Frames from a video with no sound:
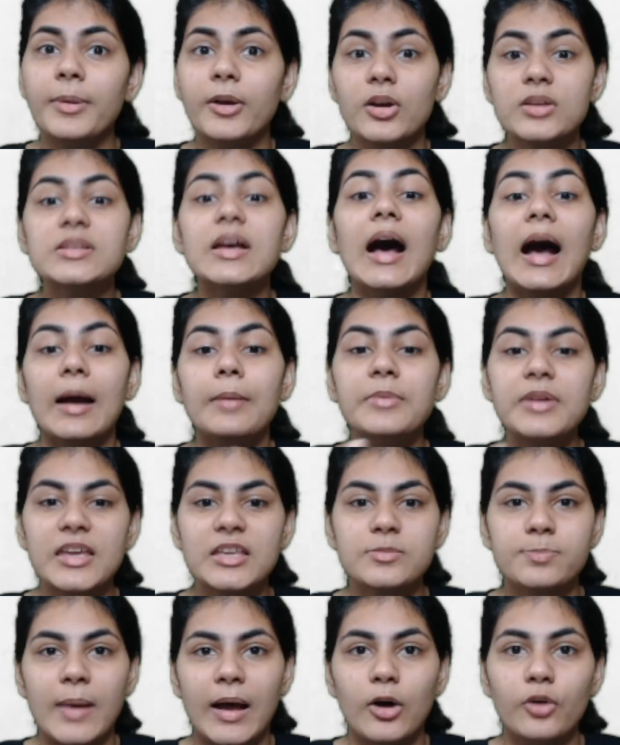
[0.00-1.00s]
Because army
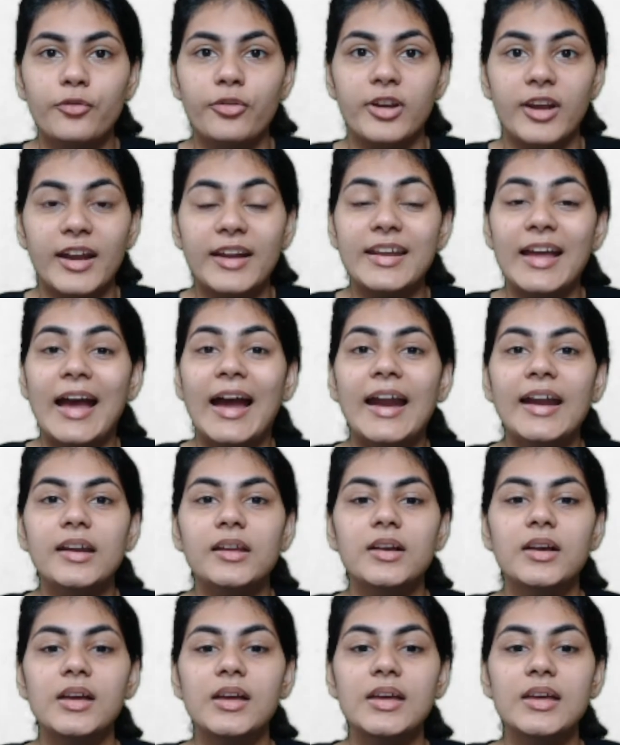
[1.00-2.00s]
is powerful. It
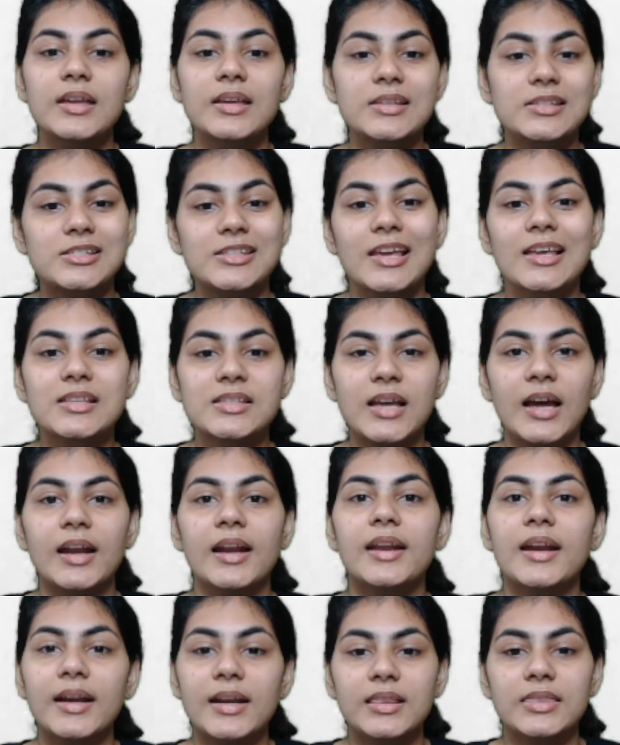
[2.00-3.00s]
had
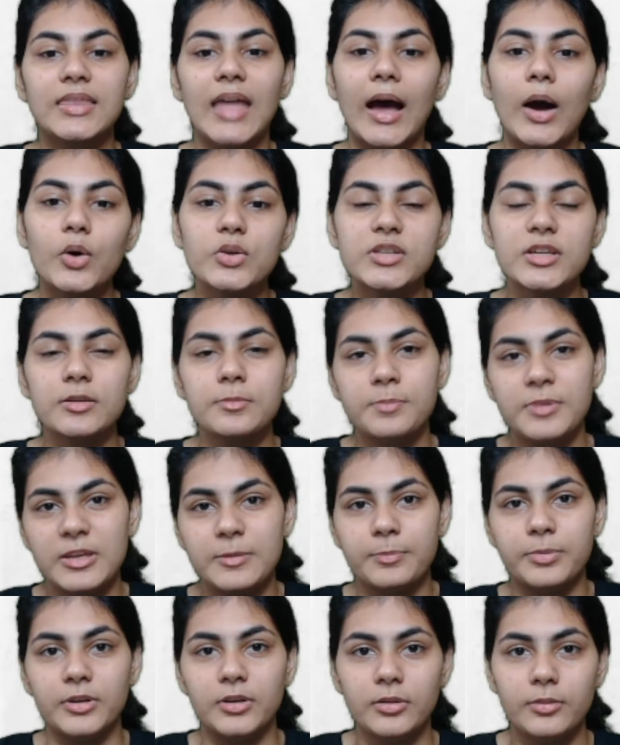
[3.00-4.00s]
600,000
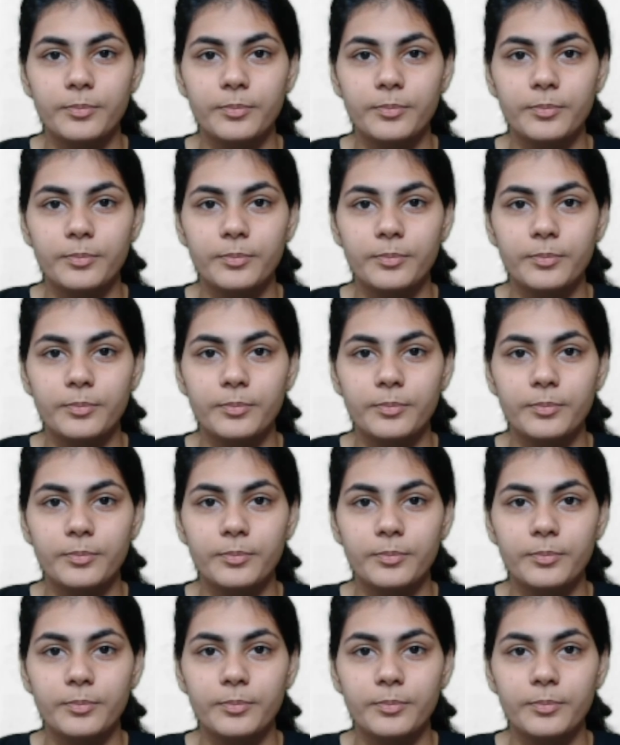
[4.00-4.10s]
people.